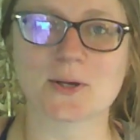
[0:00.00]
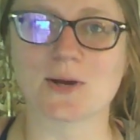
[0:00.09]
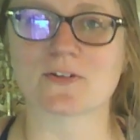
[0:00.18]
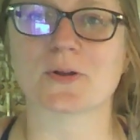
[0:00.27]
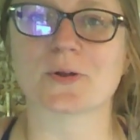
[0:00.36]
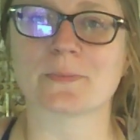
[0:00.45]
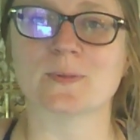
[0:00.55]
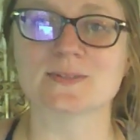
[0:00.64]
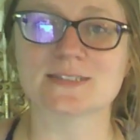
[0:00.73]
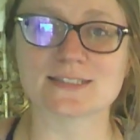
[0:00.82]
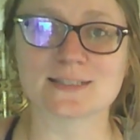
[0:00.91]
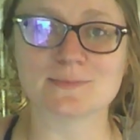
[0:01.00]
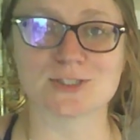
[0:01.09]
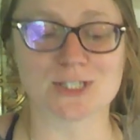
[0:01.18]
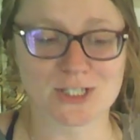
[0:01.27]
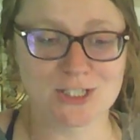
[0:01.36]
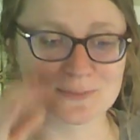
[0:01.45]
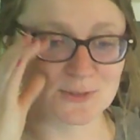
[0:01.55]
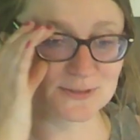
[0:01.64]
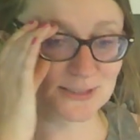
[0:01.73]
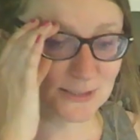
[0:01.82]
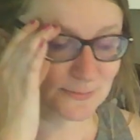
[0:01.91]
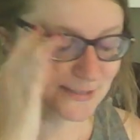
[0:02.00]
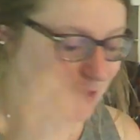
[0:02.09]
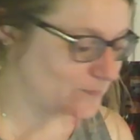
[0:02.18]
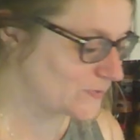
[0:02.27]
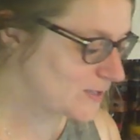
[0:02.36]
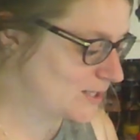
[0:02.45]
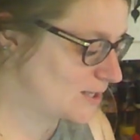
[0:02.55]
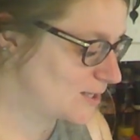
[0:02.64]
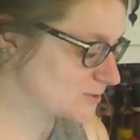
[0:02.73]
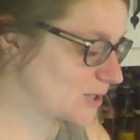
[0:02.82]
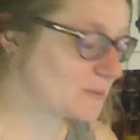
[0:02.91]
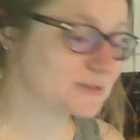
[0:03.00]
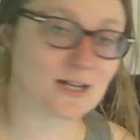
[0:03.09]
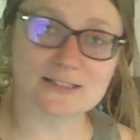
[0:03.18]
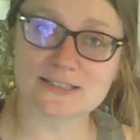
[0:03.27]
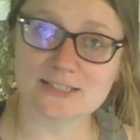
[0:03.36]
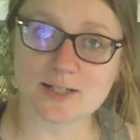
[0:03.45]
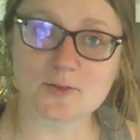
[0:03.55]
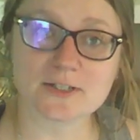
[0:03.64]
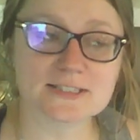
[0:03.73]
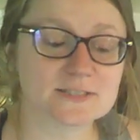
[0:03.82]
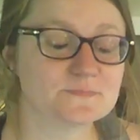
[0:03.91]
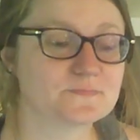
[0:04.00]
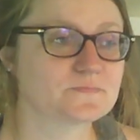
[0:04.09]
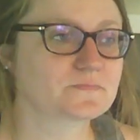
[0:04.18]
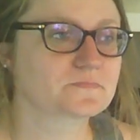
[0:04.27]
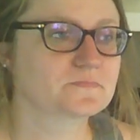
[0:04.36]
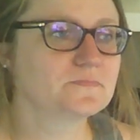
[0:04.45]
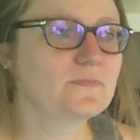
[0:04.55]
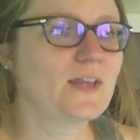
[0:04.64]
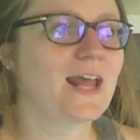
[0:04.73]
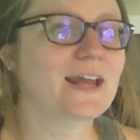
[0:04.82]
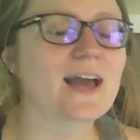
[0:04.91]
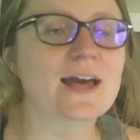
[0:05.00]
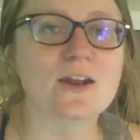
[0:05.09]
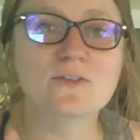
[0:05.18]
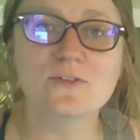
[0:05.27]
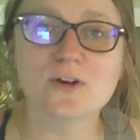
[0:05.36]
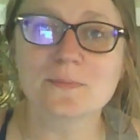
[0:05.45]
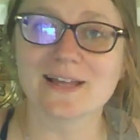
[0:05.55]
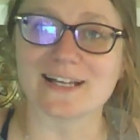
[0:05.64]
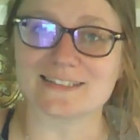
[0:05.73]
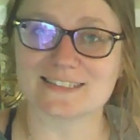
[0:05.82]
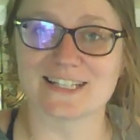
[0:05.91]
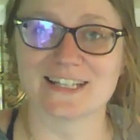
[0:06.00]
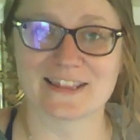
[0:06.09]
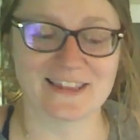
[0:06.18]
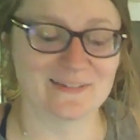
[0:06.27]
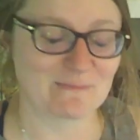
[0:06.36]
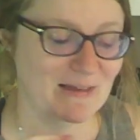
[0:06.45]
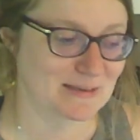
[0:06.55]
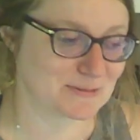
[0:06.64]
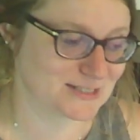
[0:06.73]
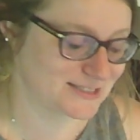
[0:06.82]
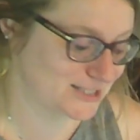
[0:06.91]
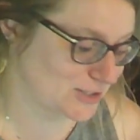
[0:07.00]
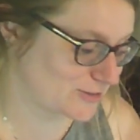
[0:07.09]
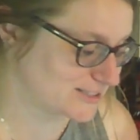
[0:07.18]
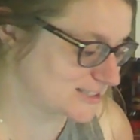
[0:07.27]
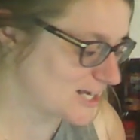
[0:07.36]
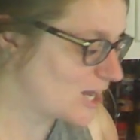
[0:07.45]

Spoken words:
over your immune system and shut your immune system down. So I was on steroids, and I got on 4 planes while I was on steroids.